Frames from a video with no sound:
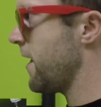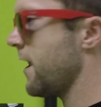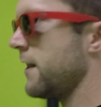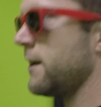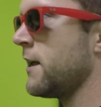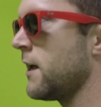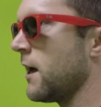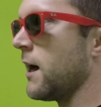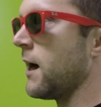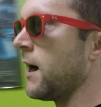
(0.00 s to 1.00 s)
then
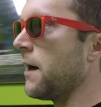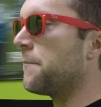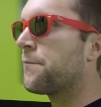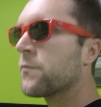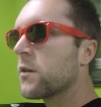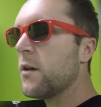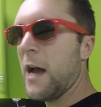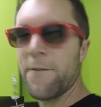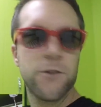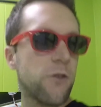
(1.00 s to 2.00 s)

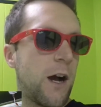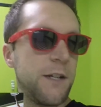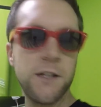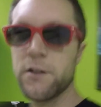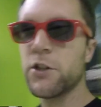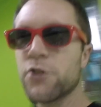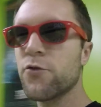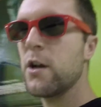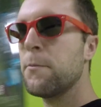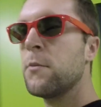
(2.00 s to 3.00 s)
after I did the
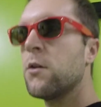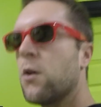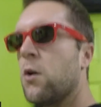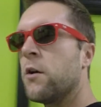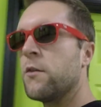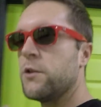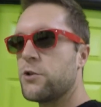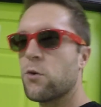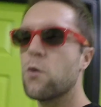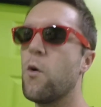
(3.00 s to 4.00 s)
trim on the
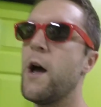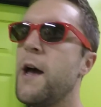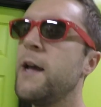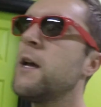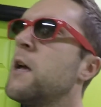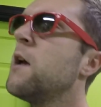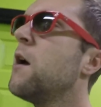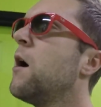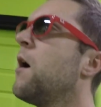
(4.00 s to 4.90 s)
doorway,